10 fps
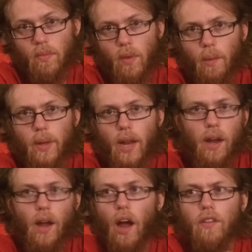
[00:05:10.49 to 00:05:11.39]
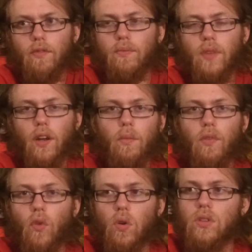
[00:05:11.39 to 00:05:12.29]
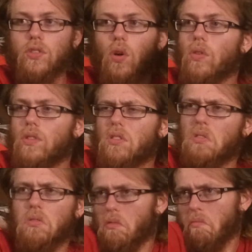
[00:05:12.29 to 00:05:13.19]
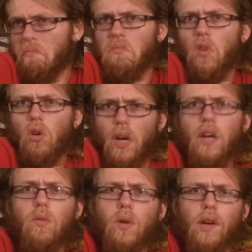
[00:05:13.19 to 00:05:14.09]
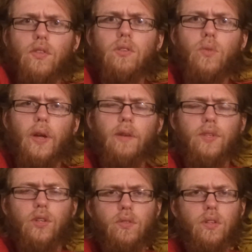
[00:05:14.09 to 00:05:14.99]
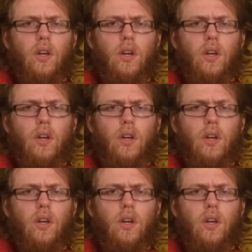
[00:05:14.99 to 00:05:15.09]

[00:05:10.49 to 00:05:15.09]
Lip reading: I mean, hey, I've done it before, so it's okay, whatever, random dude.